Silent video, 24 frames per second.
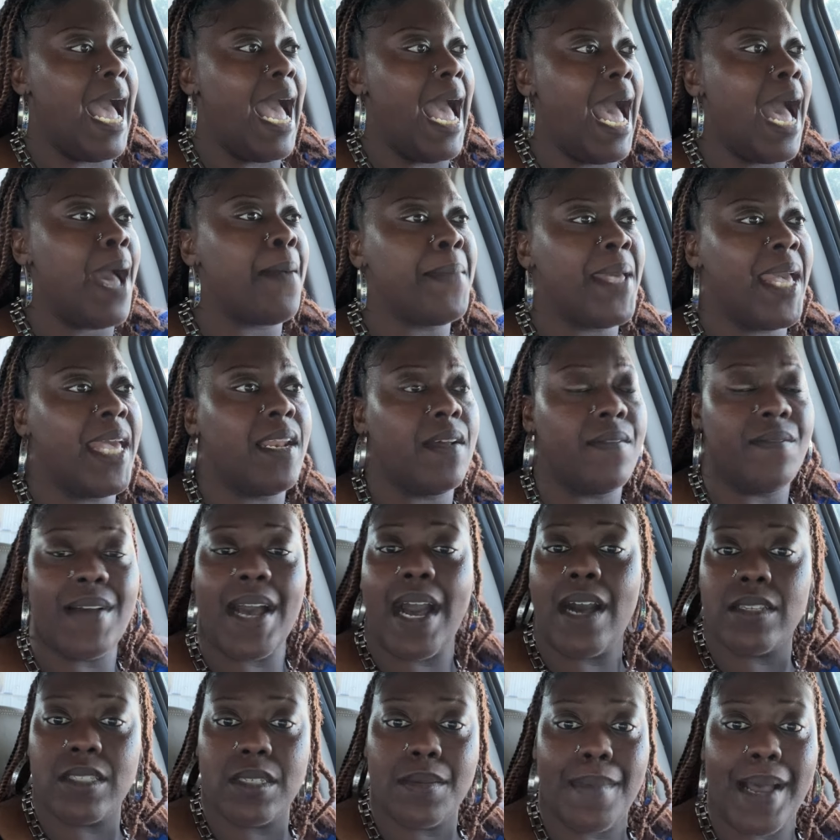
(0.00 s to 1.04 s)
I made a
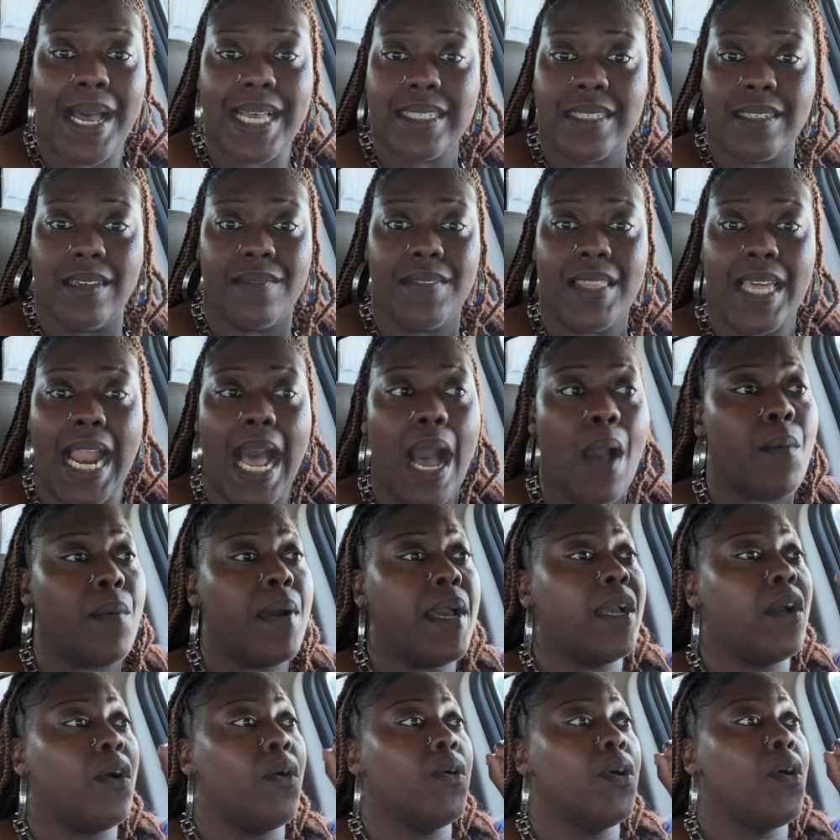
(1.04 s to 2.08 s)
vow to myself that I
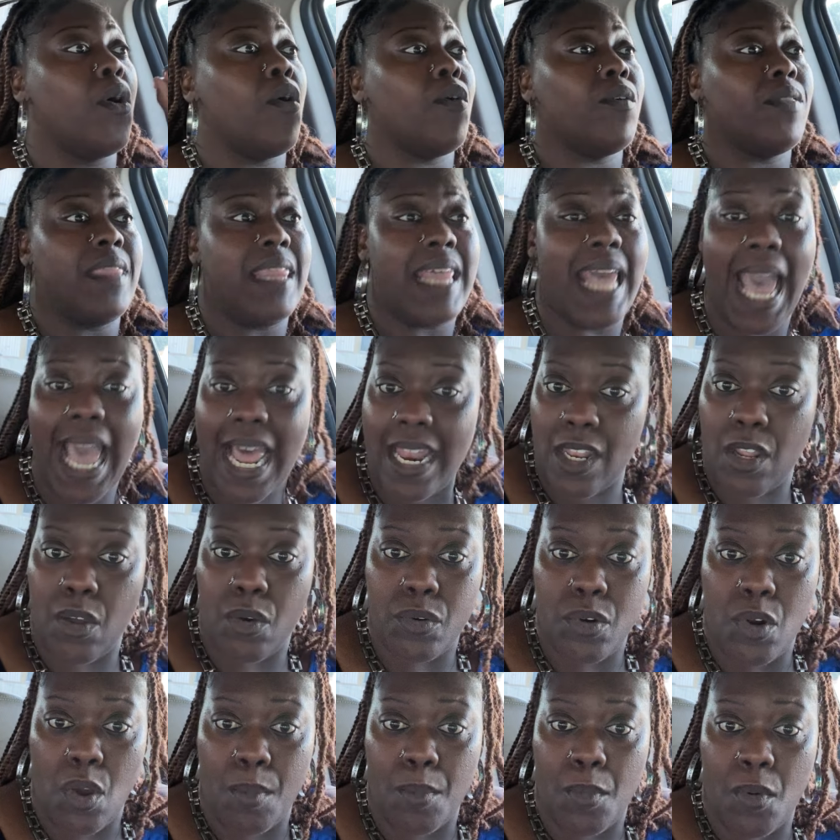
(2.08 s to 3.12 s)
wasn't going to go that low
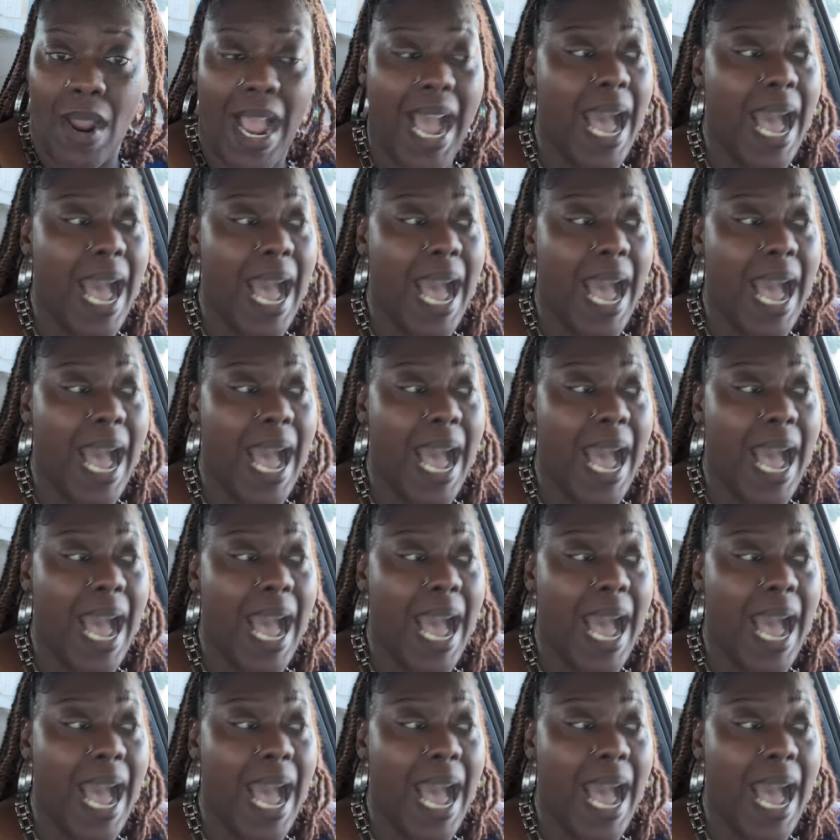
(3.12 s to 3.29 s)
no more.